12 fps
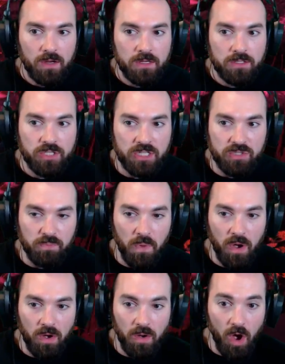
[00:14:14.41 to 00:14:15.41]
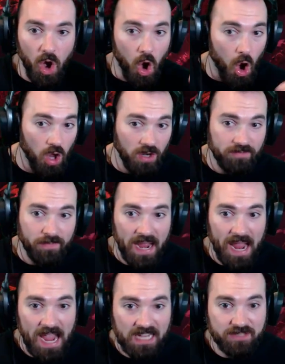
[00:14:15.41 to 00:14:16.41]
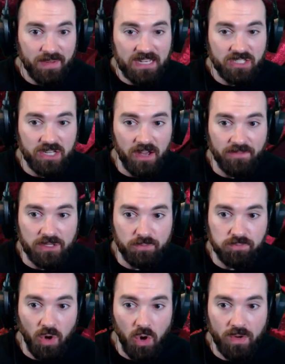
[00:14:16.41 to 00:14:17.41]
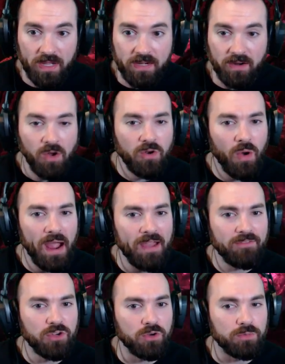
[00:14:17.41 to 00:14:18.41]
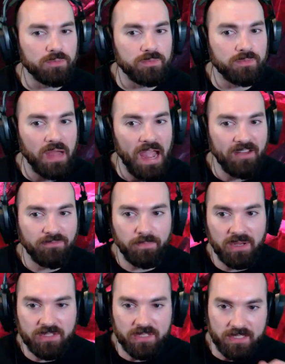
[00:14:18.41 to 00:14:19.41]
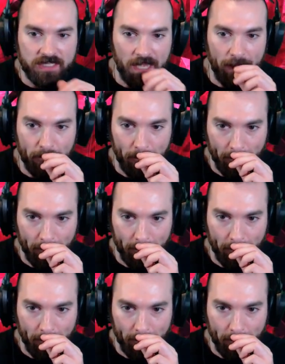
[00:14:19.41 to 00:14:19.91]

Since all of my hazmat stuff is broken. Oh no, I have your half busted set.